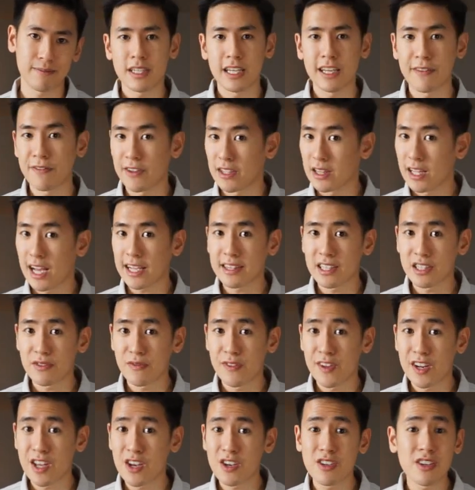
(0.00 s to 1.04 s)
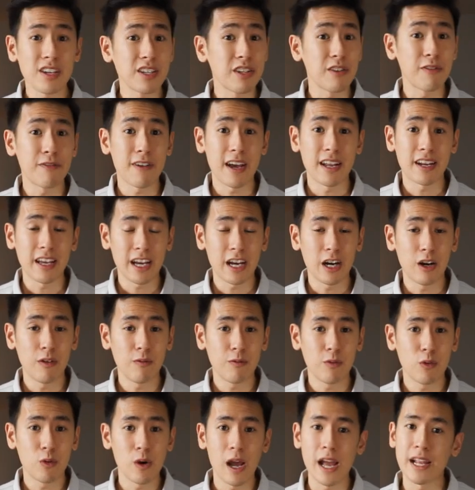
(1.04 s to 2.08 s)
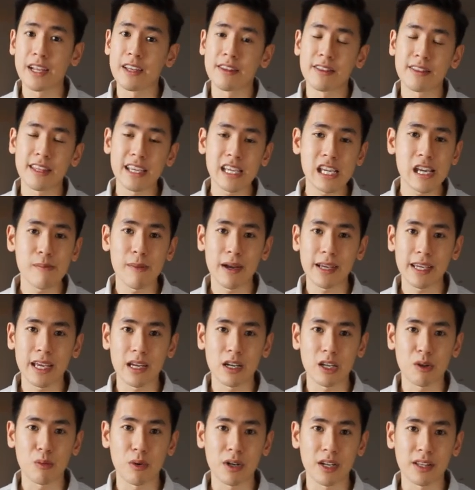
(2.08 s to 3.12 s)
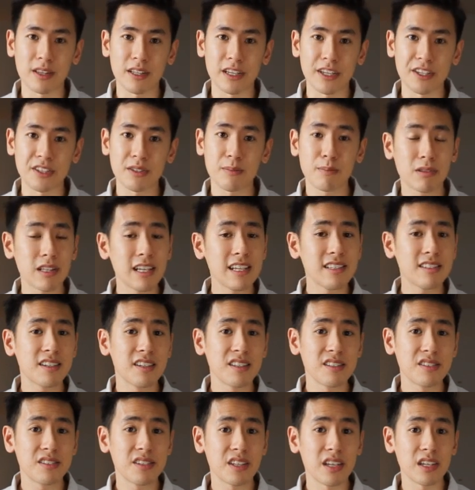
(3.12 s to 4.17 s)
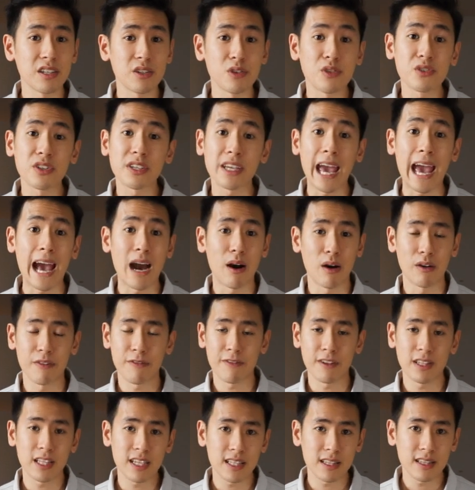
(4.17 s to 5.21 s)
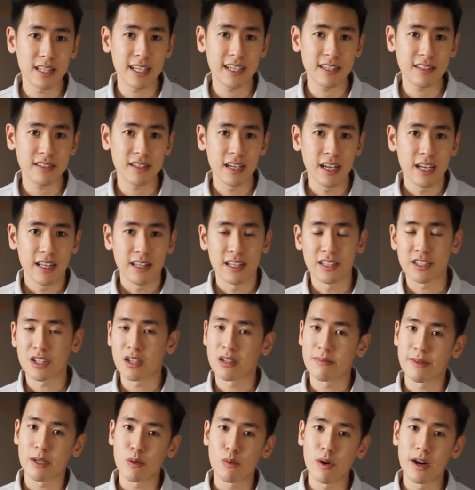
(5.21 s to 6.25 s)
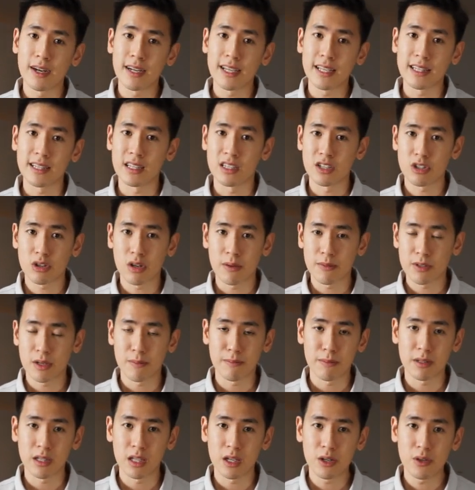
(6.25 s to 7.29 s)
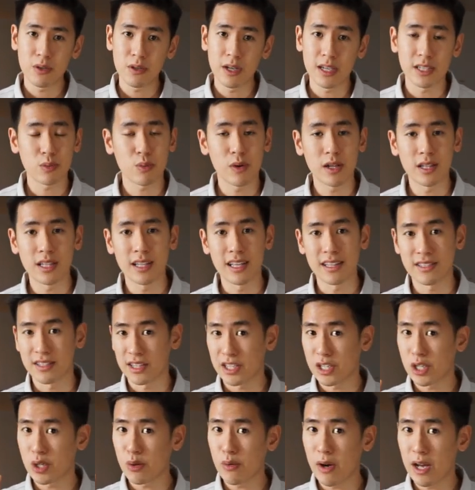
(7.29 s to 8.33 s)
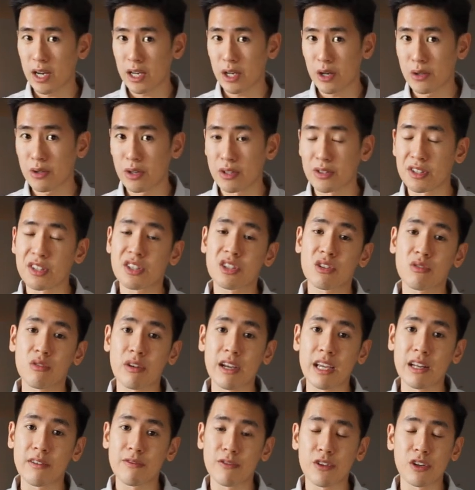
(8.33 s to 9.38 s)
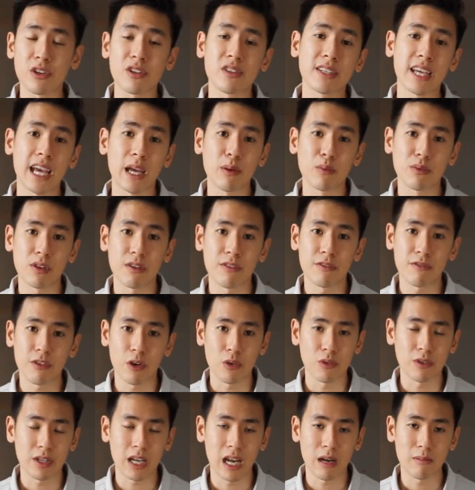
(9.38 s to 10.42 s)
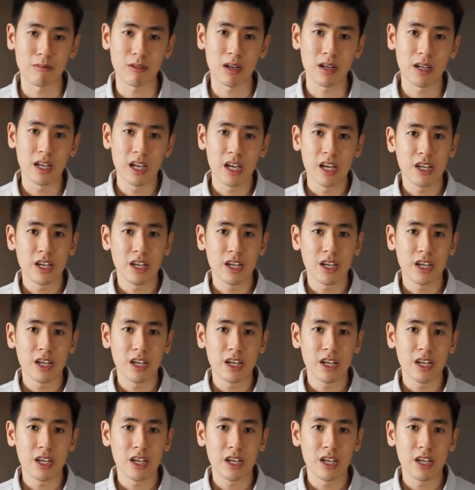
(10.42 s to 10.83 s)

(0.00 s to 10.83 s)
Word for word: If you like this video and you found it helpful and you're thinking about getting one of these, please consider using our affiliate links. There's going to be one in the description below, as well as a Q R code on the screen for you to scan with your phone camera.